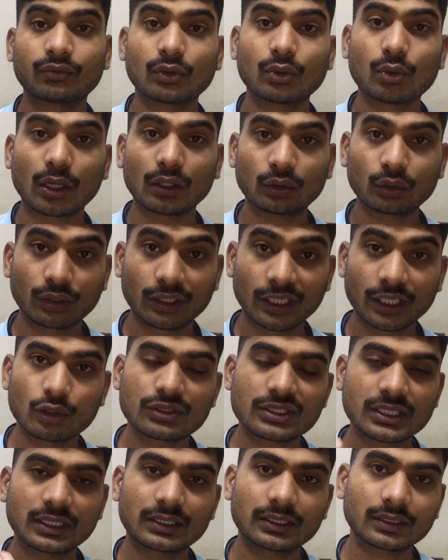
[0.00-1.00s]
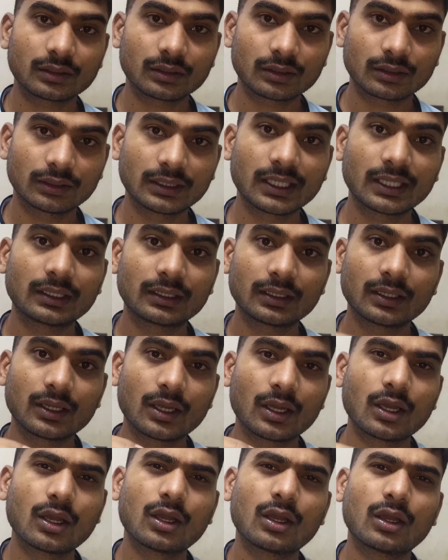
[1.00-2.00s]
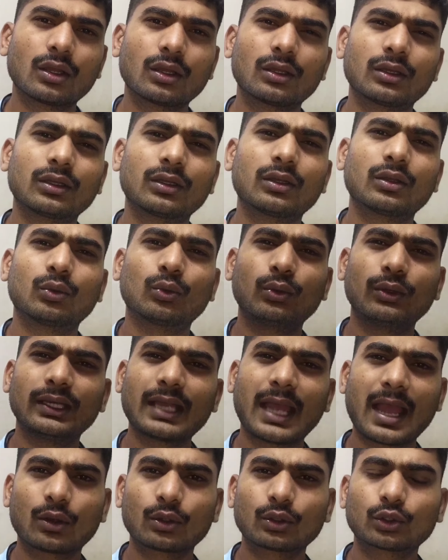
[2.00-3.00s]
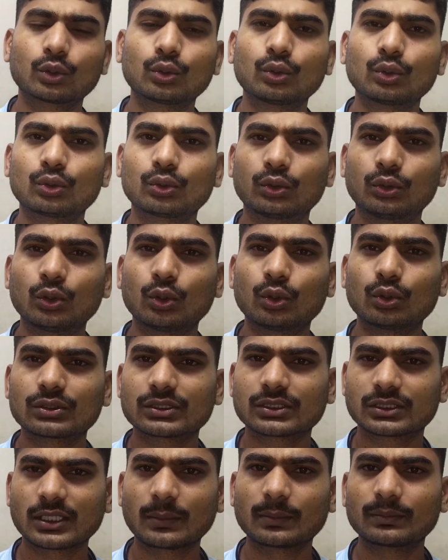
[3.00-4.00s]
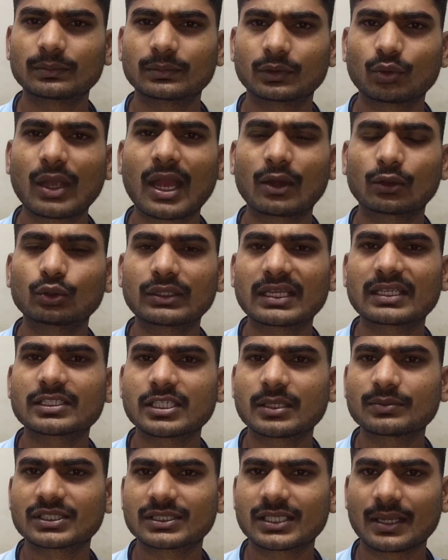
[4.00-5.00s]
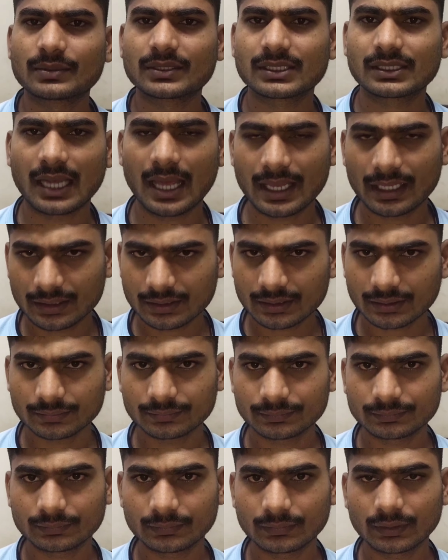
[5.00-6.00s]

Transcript: and if we want to reduce it, then we have to do some we have to take some steps, like